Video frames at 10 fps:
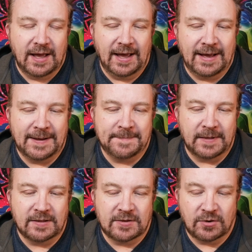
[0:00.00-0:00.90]

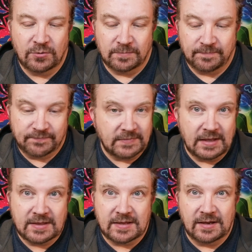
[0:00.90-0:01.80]
And so
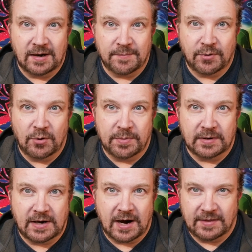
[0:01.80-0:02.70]
it's an
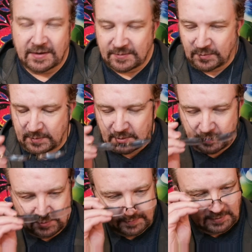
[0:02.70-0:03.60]
appropriate card that will be
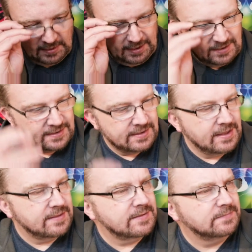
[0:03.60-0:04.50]
coming up today, and it
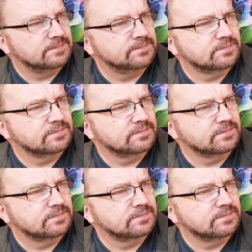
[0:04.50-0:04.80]
says,